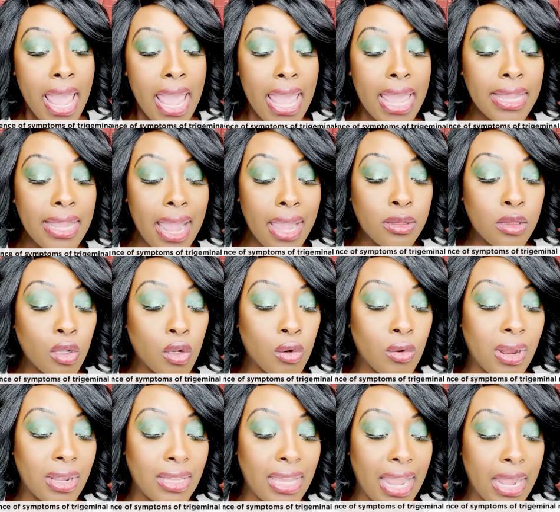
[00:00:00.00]
And guys, the
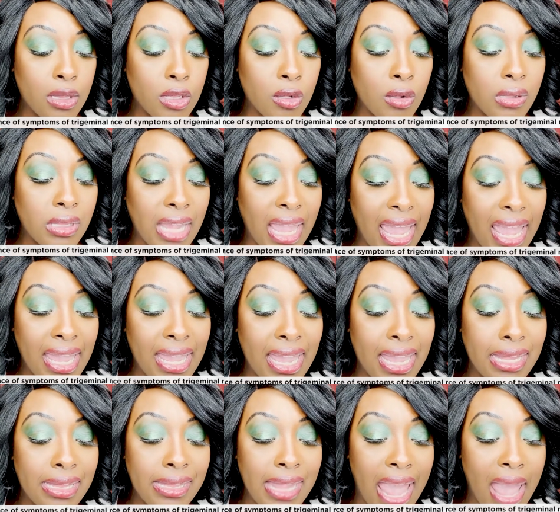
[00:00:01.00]
correct answer is A,
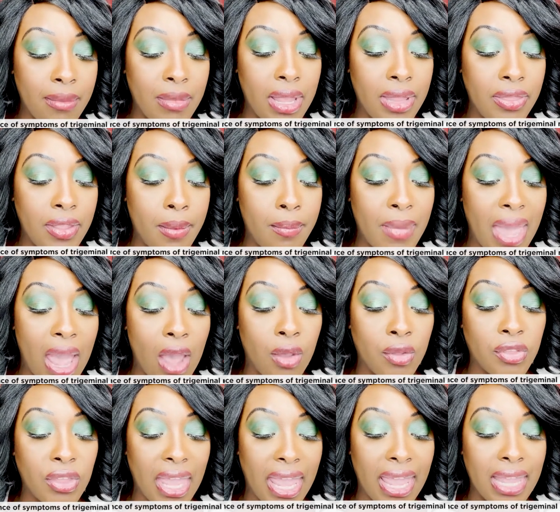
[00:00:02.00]
examine the
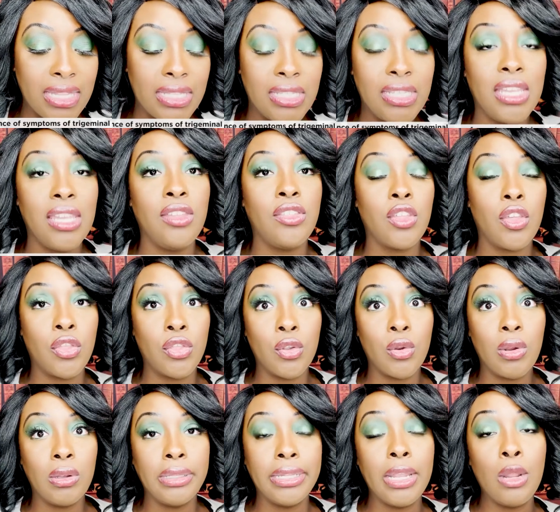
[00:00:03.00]
mouth and teeth
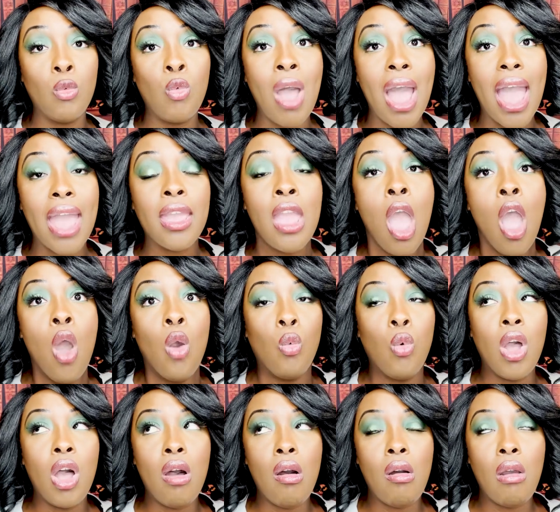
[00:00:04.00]
thoroughly. Why?
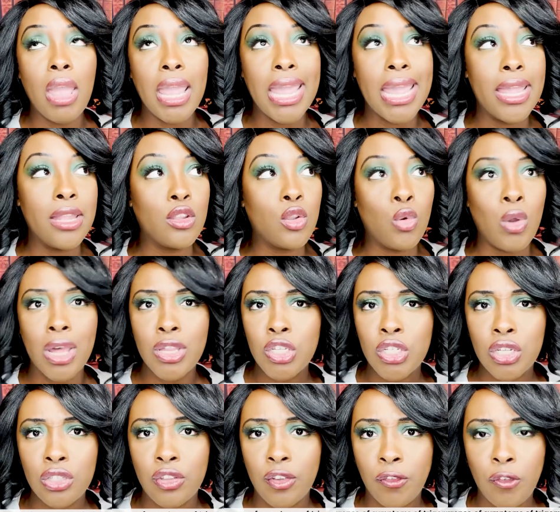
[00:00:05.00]
Well, in
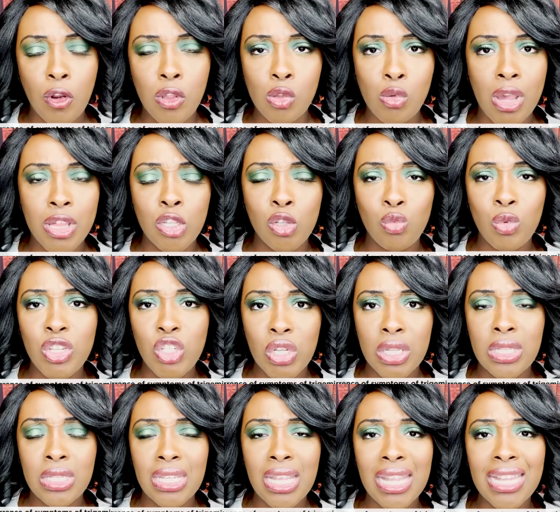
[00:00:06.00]
question, the first question we
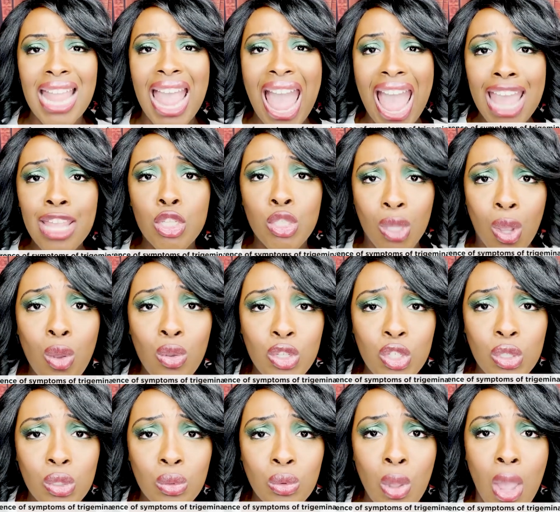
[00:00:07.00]
just did, I told
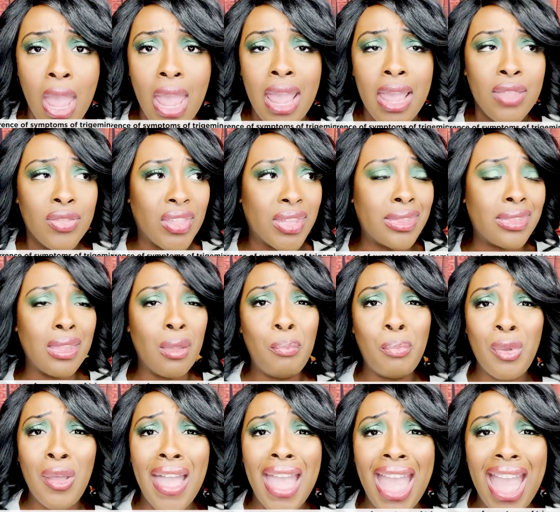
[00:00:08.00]
you the
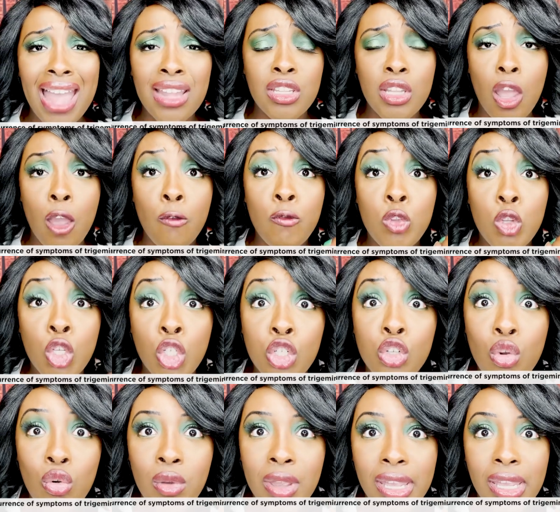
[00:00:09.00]
simple act of
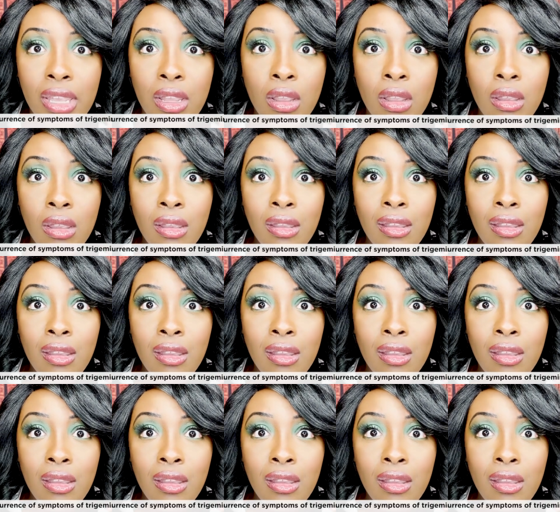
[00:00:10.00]
chewing